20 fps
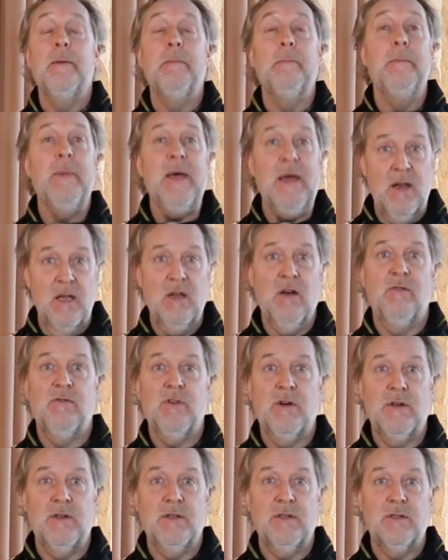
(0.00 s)
Many of
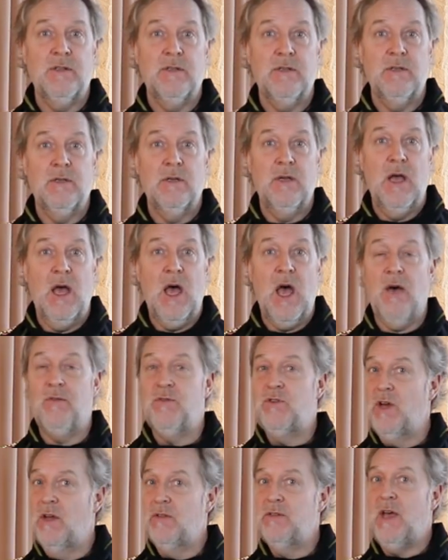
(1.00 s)
us
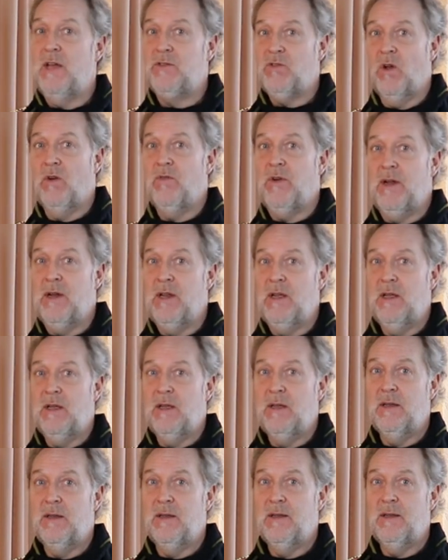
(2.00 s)
have done that already,
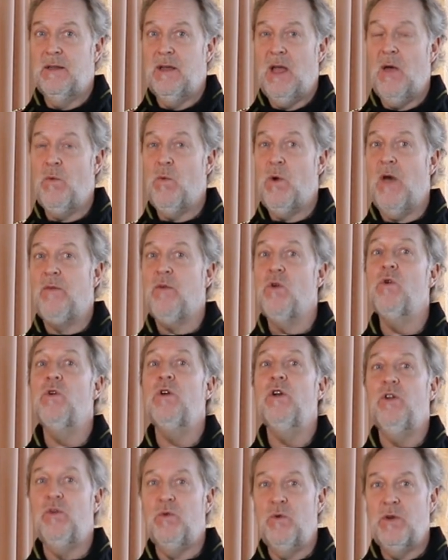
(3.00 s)
and we have
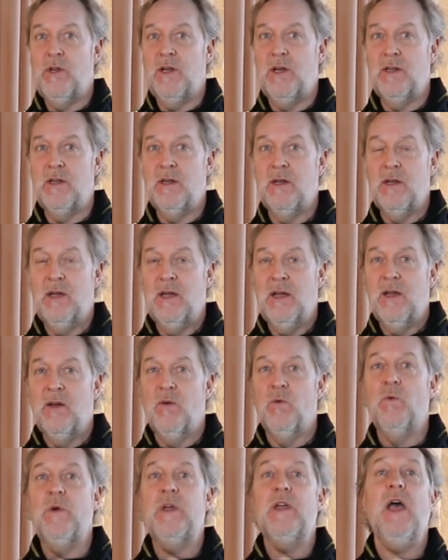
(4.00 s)
concluded
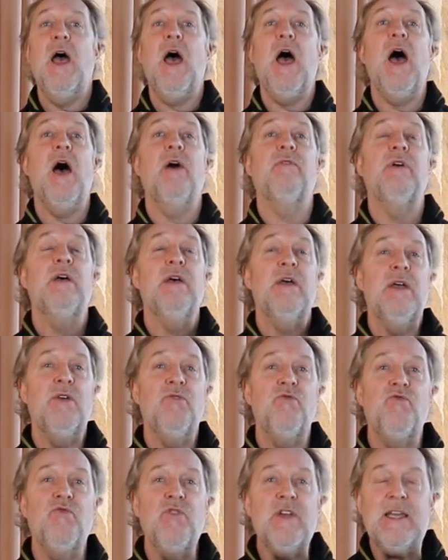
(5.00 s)
we have
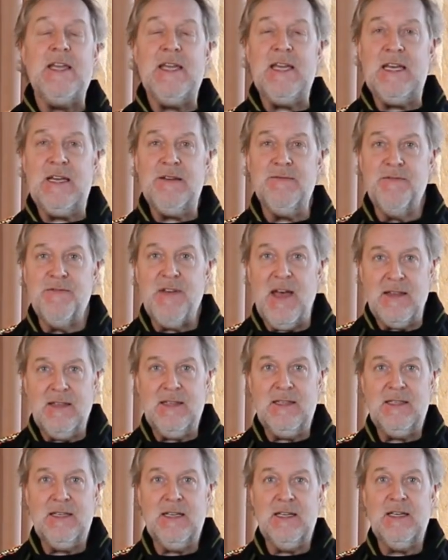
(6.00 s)

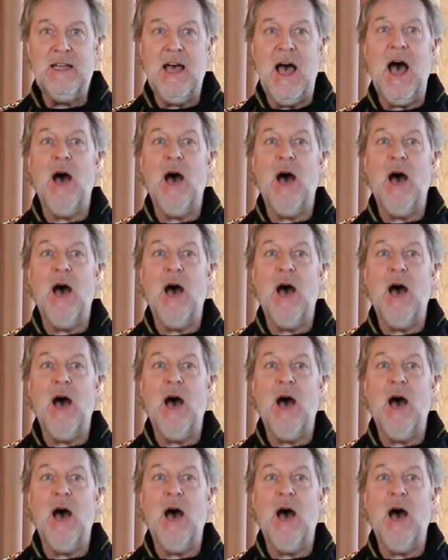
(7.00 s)
reinvented